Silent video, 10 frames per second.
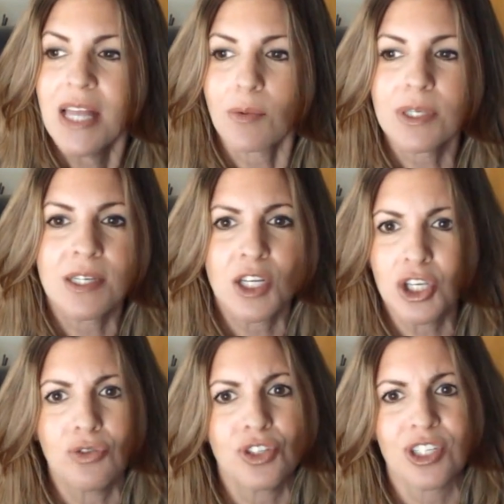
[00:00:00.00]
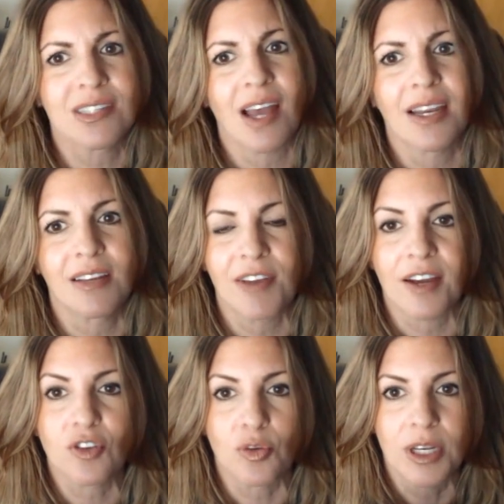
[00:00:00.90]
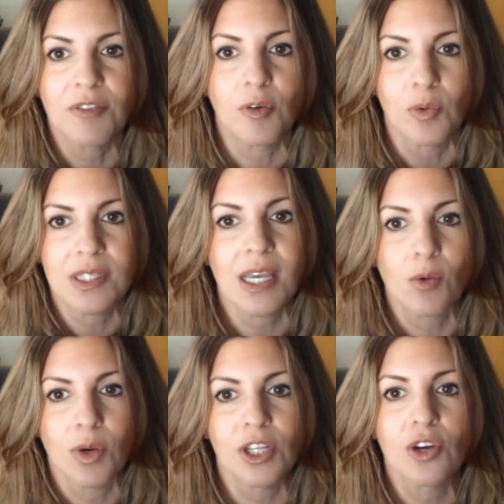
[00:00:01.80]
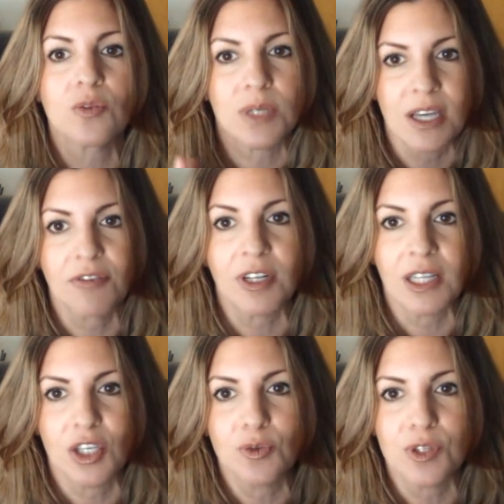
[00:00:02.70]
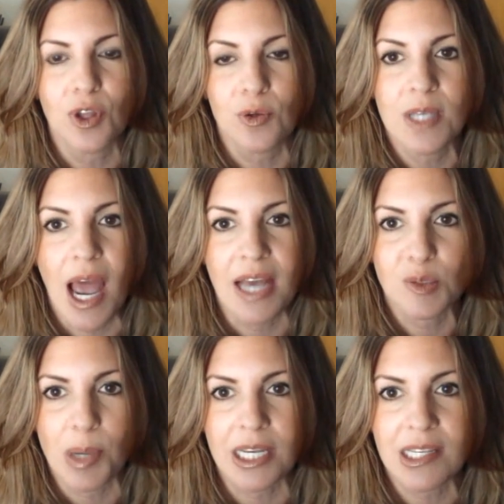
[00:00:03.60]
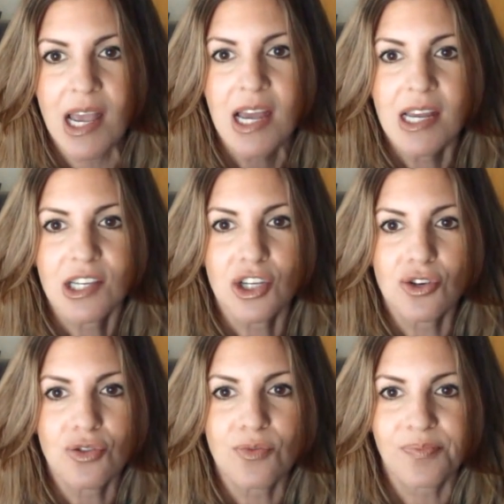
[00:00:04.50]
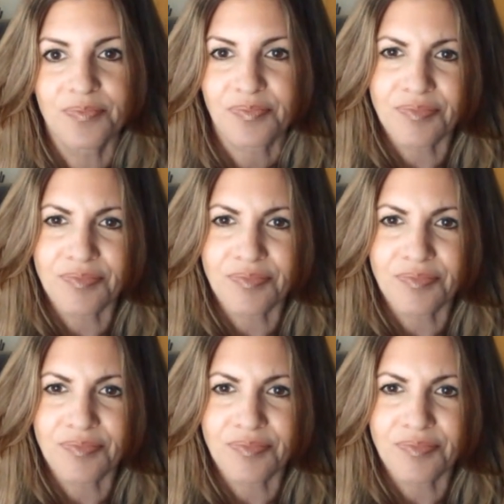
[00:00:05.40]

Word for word: that wasn't a huge deciding factor but if it was like one of those we definitely use those aspects to